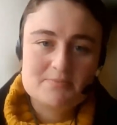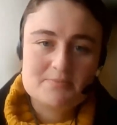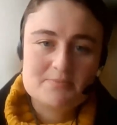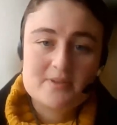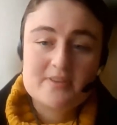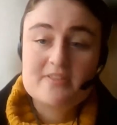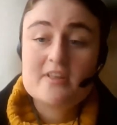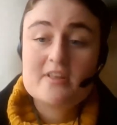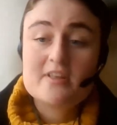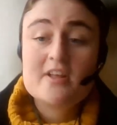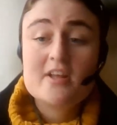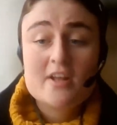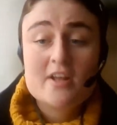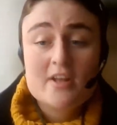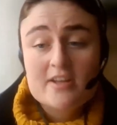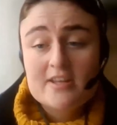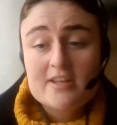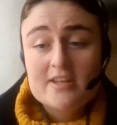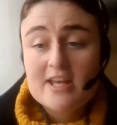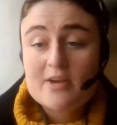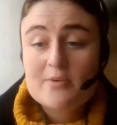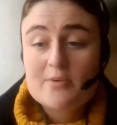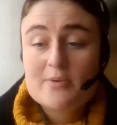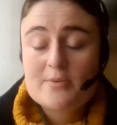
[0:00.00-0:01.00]
Yeah. But
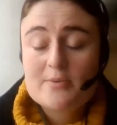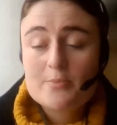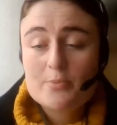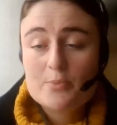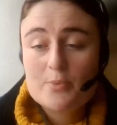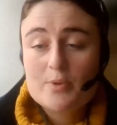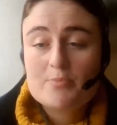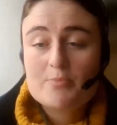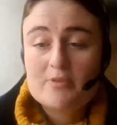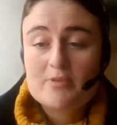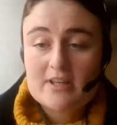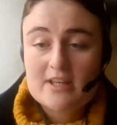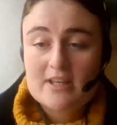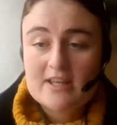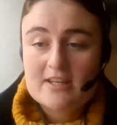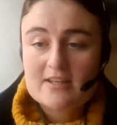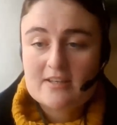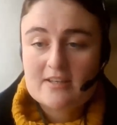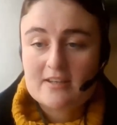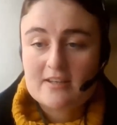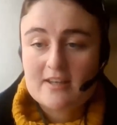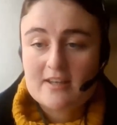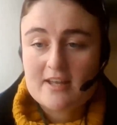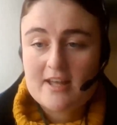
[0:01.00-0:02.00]
yeah, we, we bring
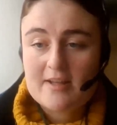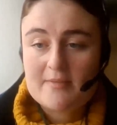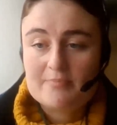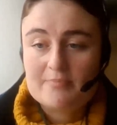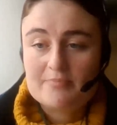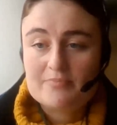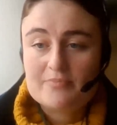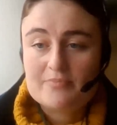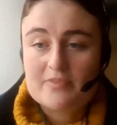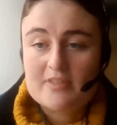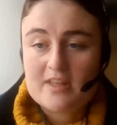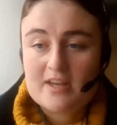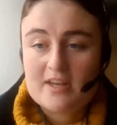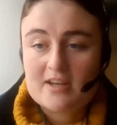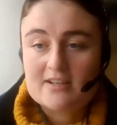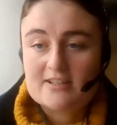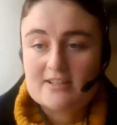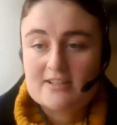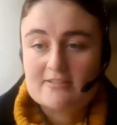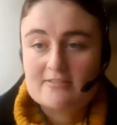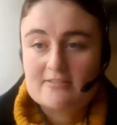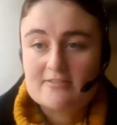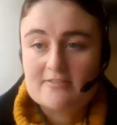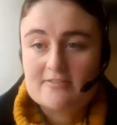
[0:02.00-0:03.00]
in um, the
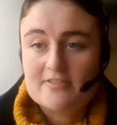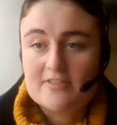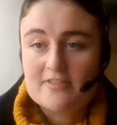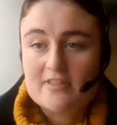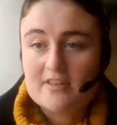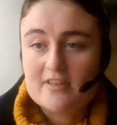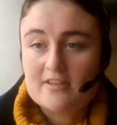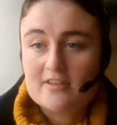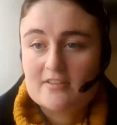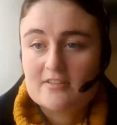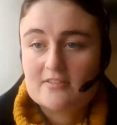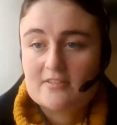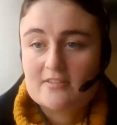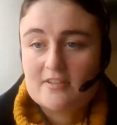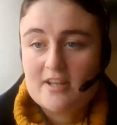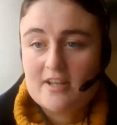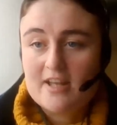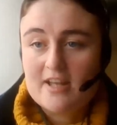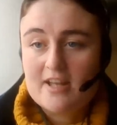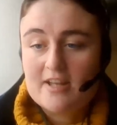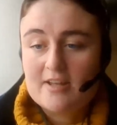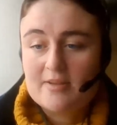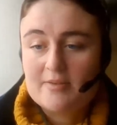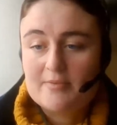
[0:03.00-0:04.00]
idea of the
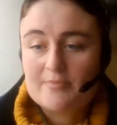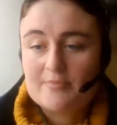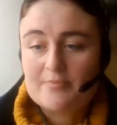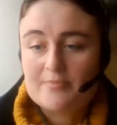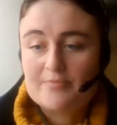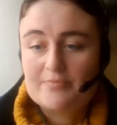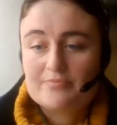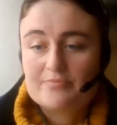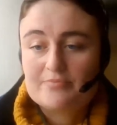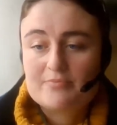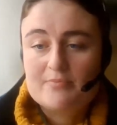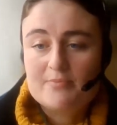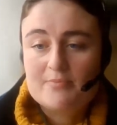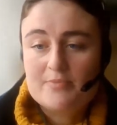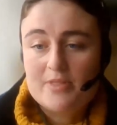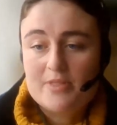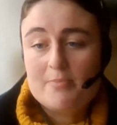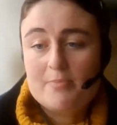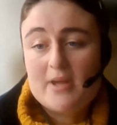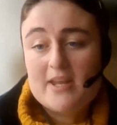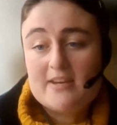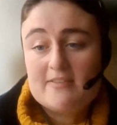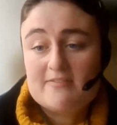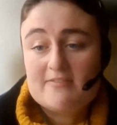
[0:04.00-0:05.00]
um,
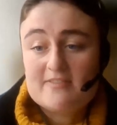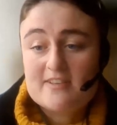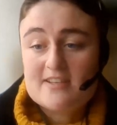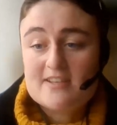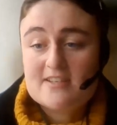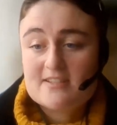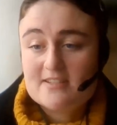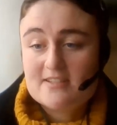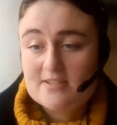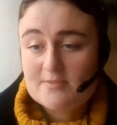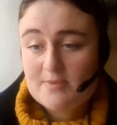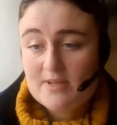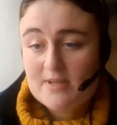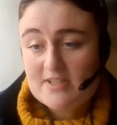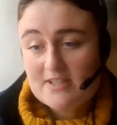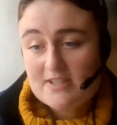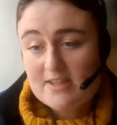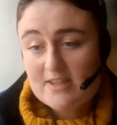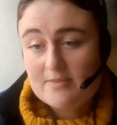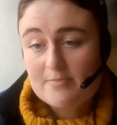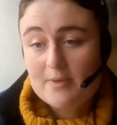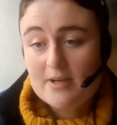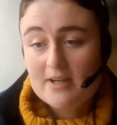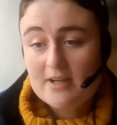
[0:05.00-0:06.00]
the benefits,
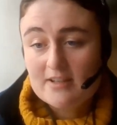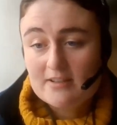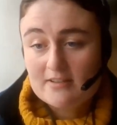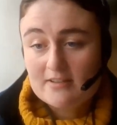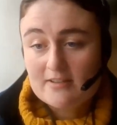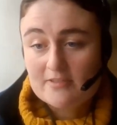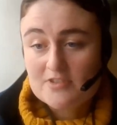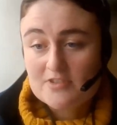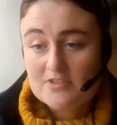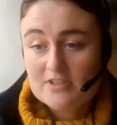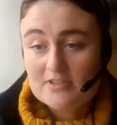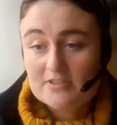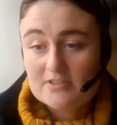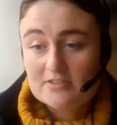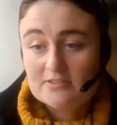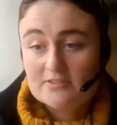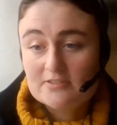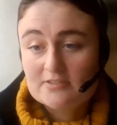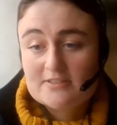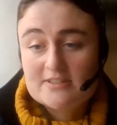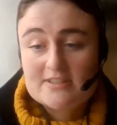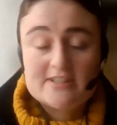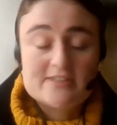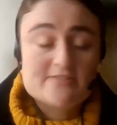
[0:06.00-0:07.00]
especially the
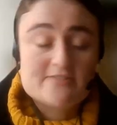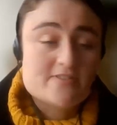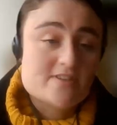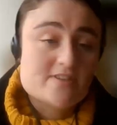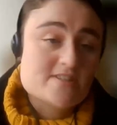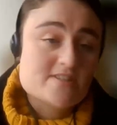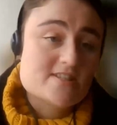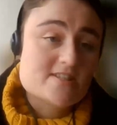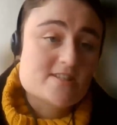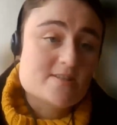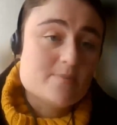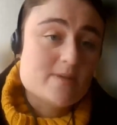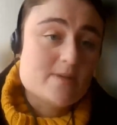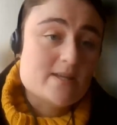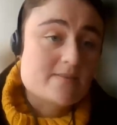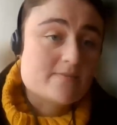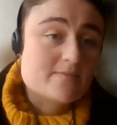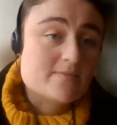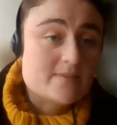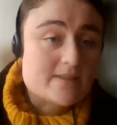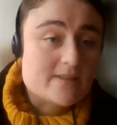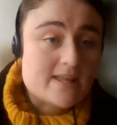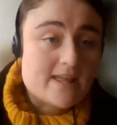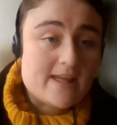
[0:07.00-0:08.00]
biological diversity bit.
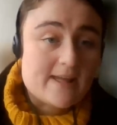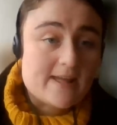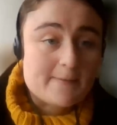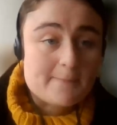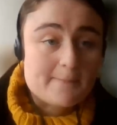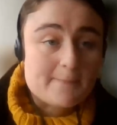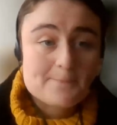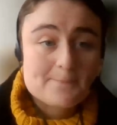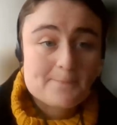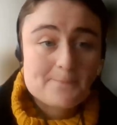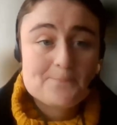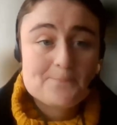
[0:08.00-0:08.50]
Yeah.